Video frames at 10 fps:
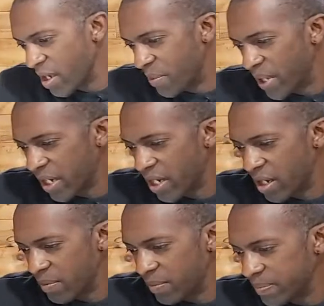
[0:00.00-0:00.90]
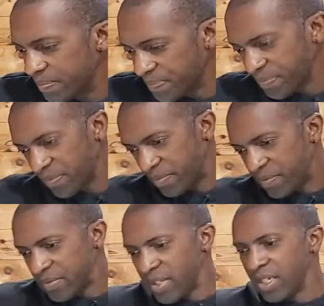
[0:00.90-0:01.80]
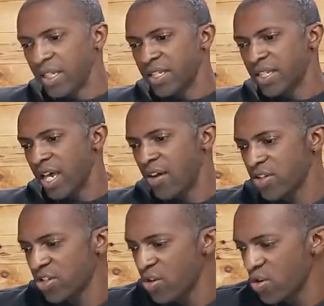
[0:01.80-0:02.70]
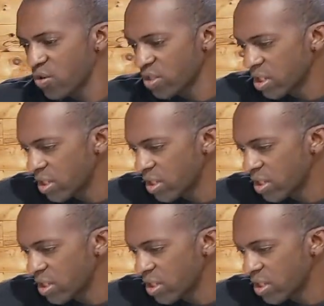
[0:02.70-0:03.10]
But let's see how this goes.